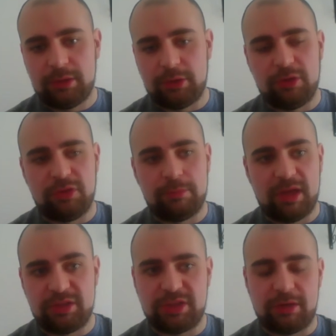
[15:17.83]
those are your
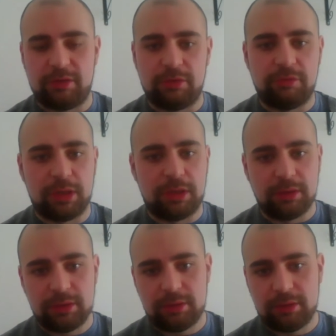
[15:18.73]
best chances really
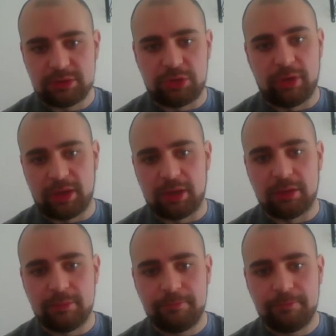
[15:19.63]
to not get it.